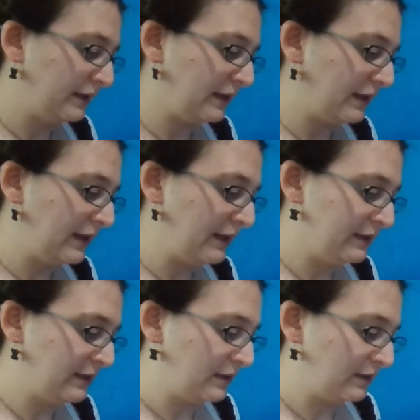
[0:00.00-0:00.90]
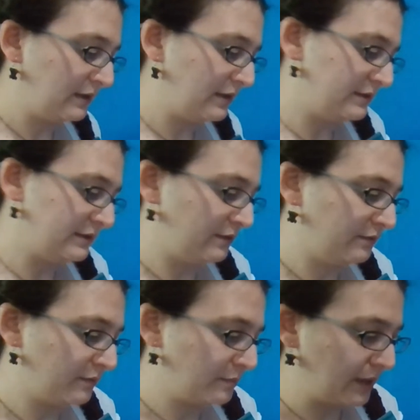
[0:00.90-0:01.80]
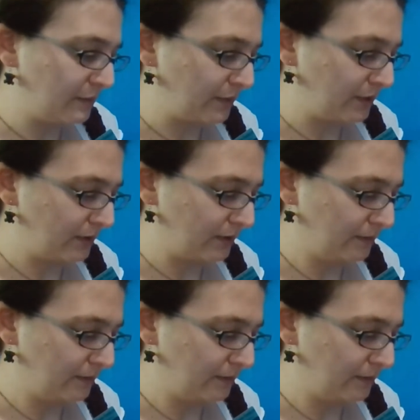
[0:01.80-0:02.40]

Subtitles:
in the silver paper.